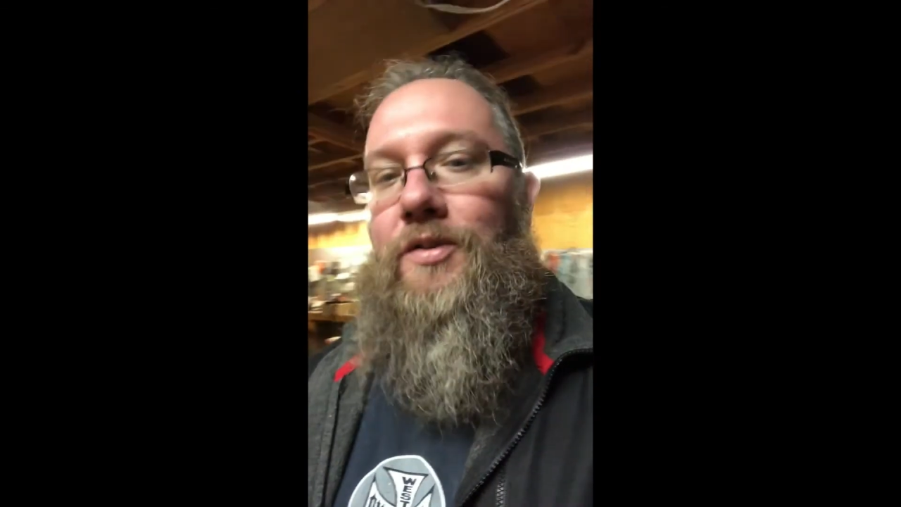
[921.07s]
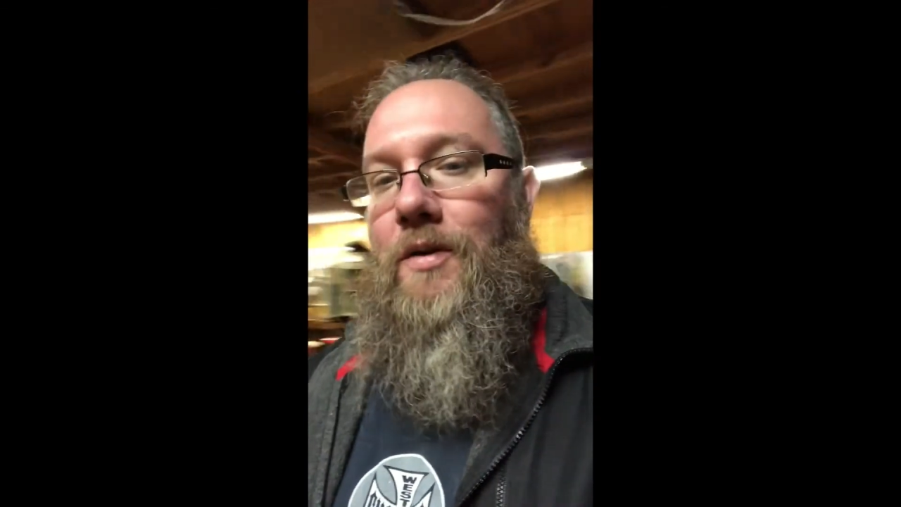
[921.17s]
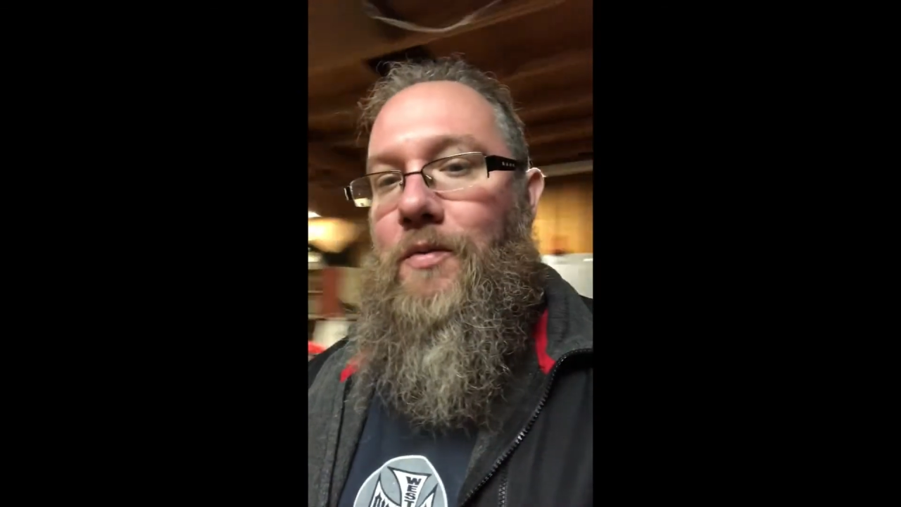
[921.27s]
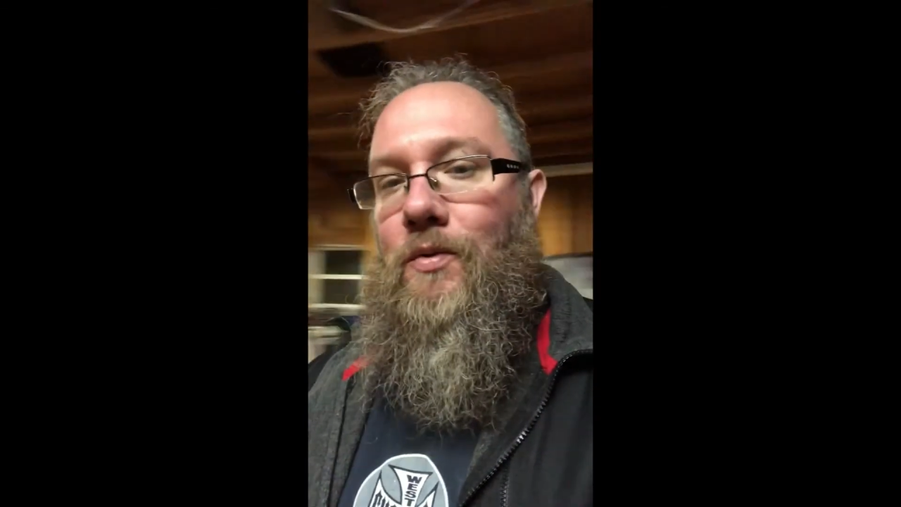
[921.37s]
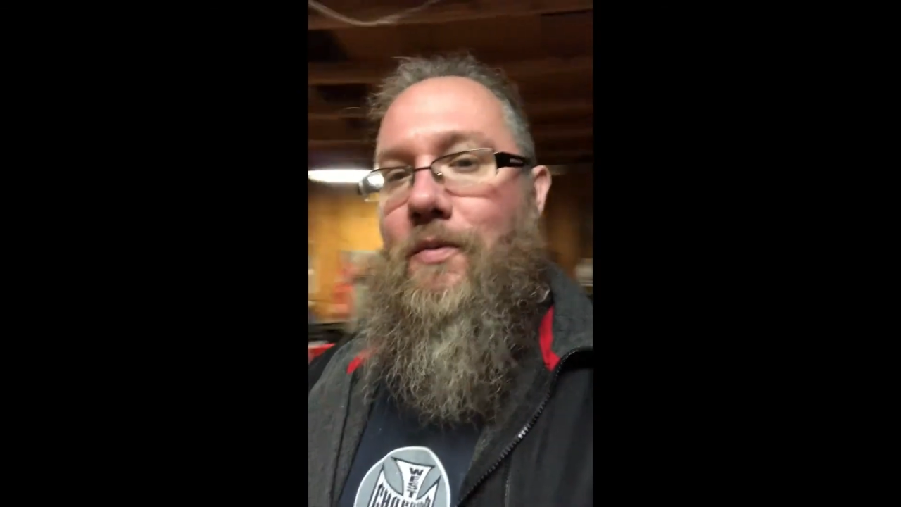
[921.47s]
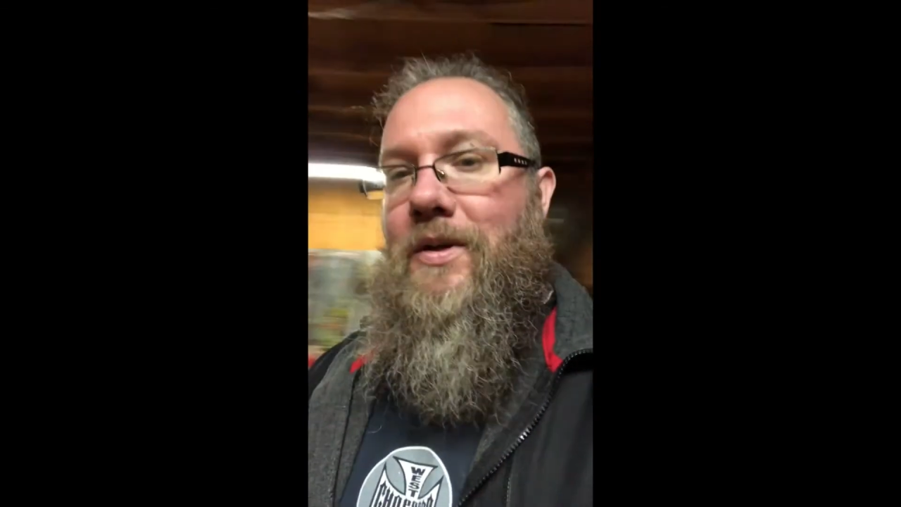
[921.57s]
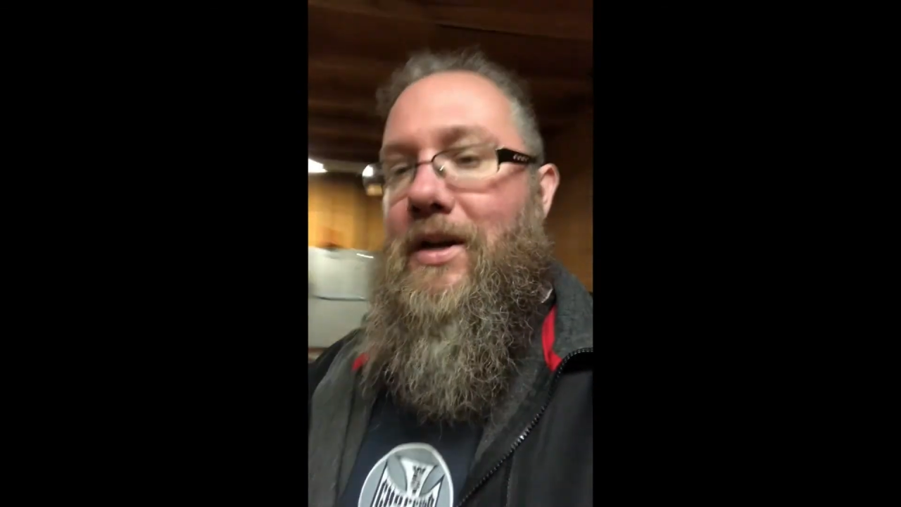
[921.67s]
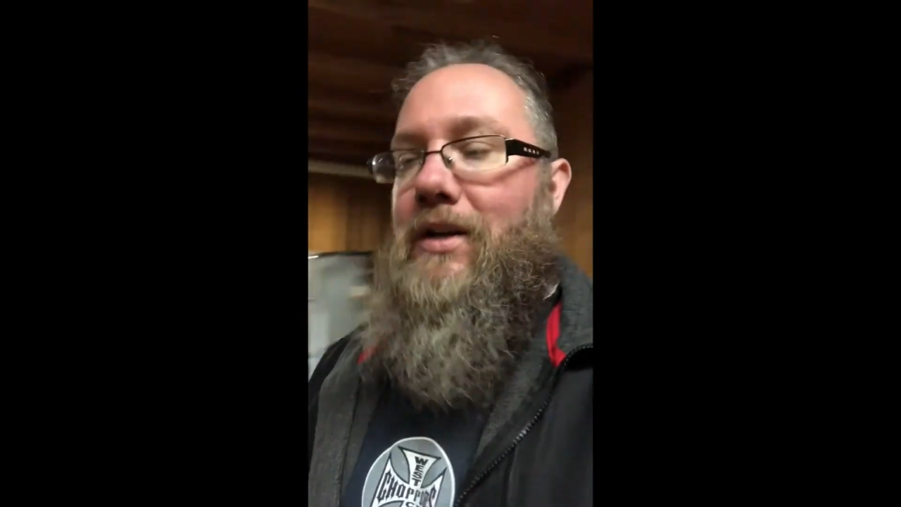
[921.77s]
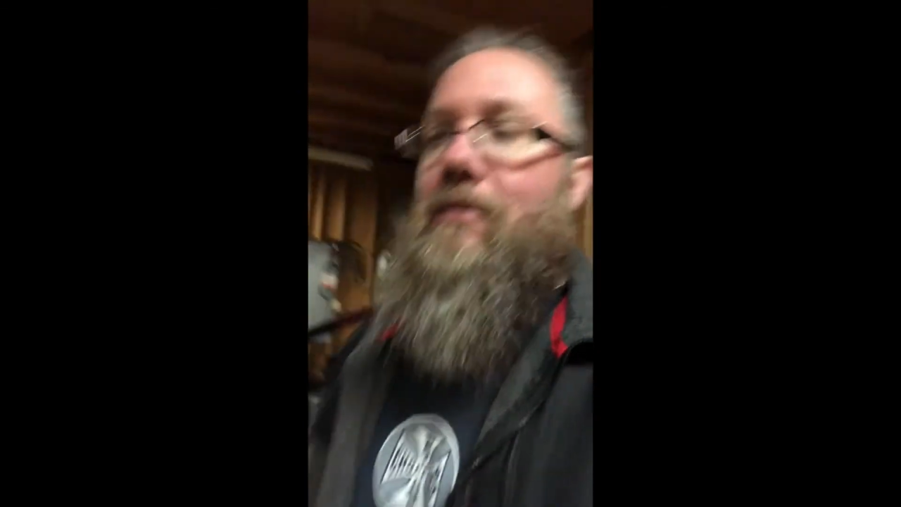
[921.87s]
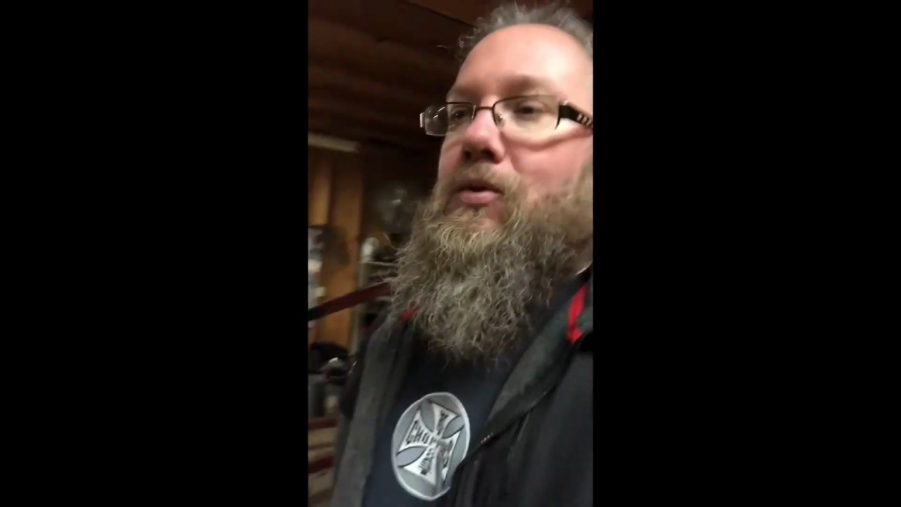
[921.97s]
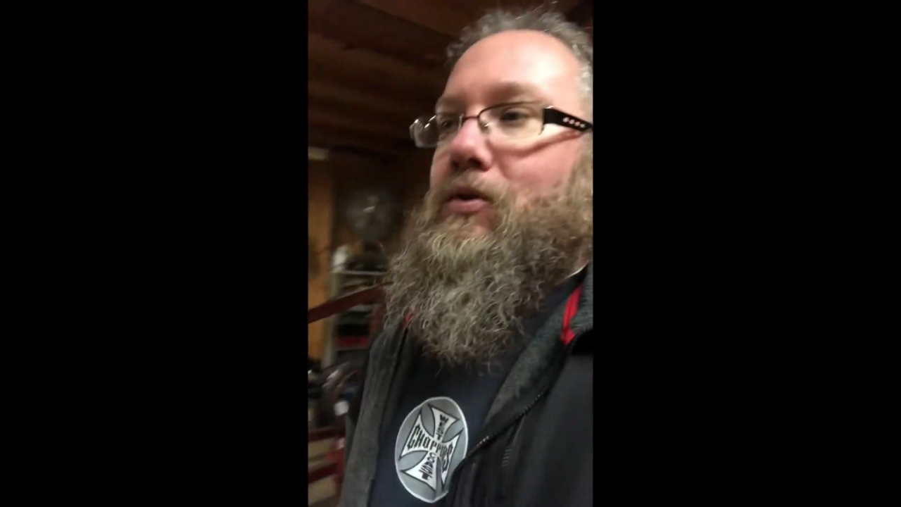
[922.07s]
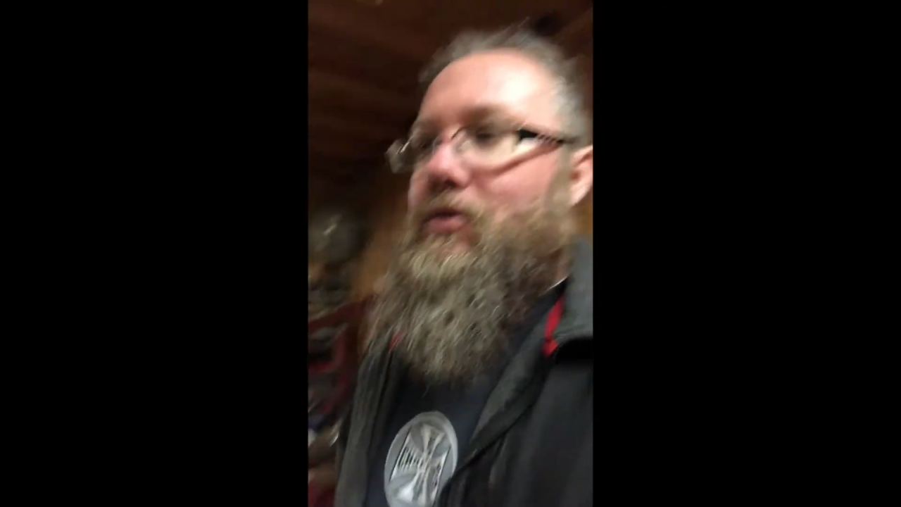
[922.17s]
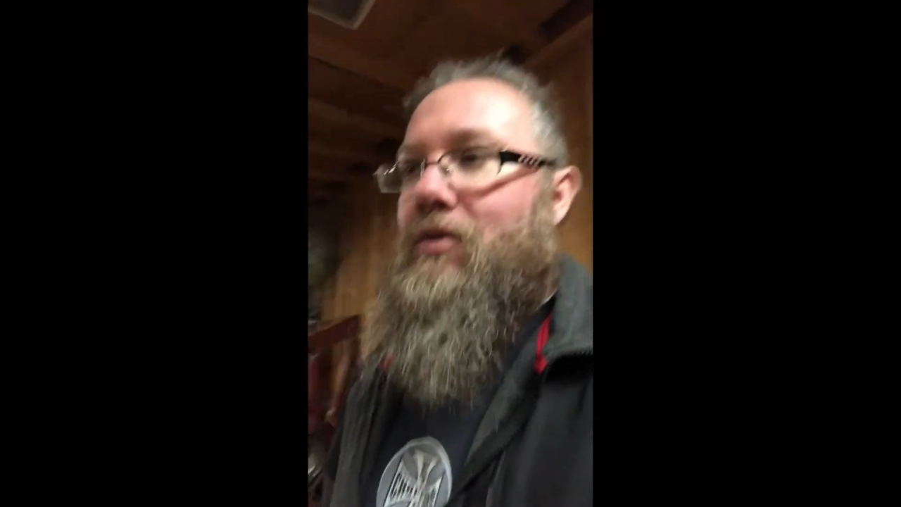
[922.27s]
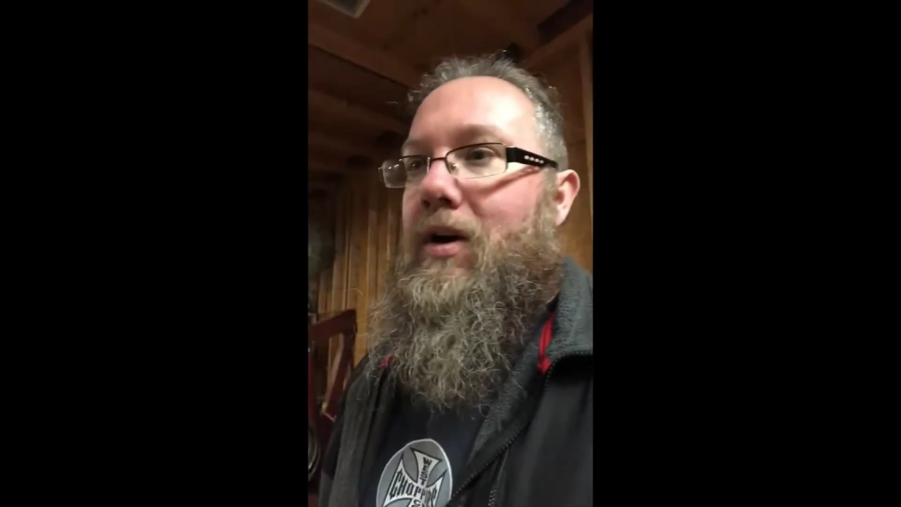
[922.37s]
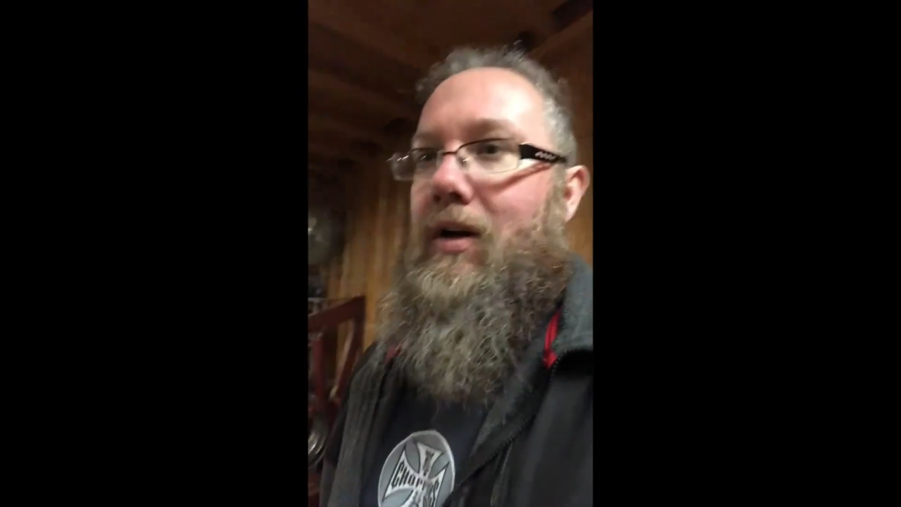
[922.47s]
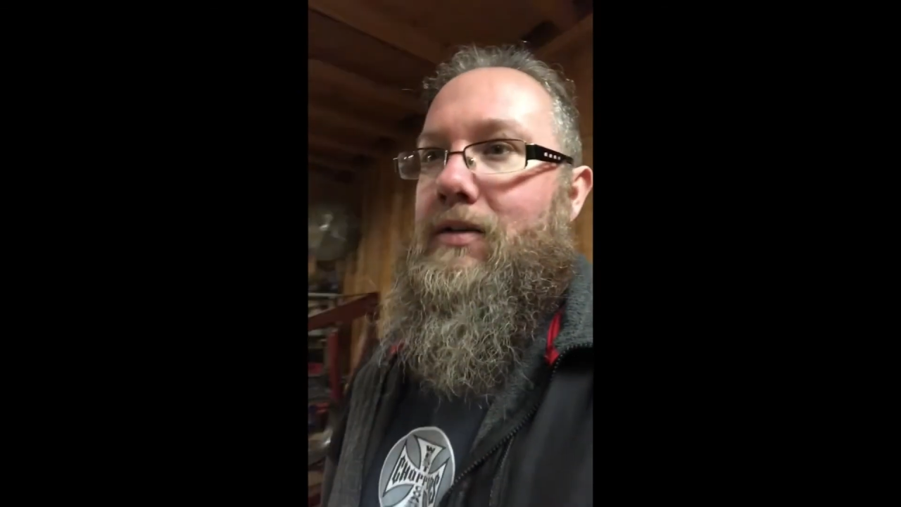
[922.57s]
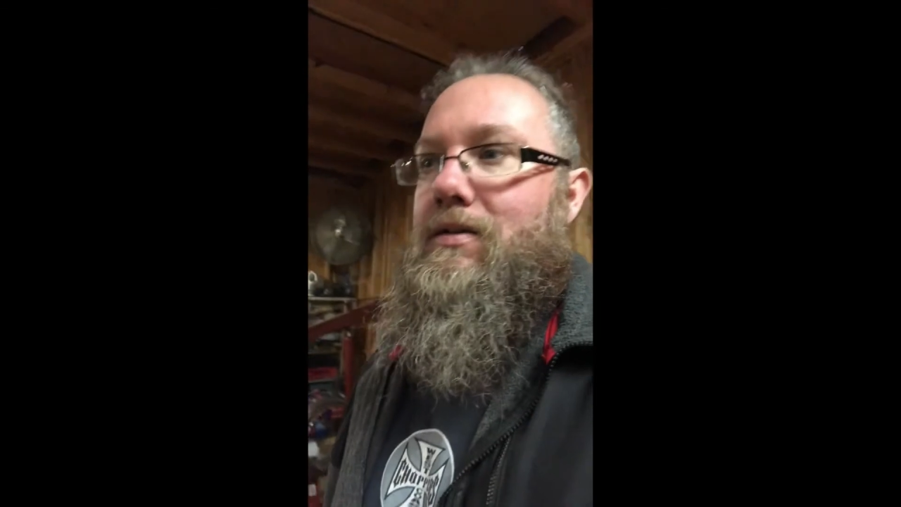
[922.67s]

summer we'll be taking him to the track.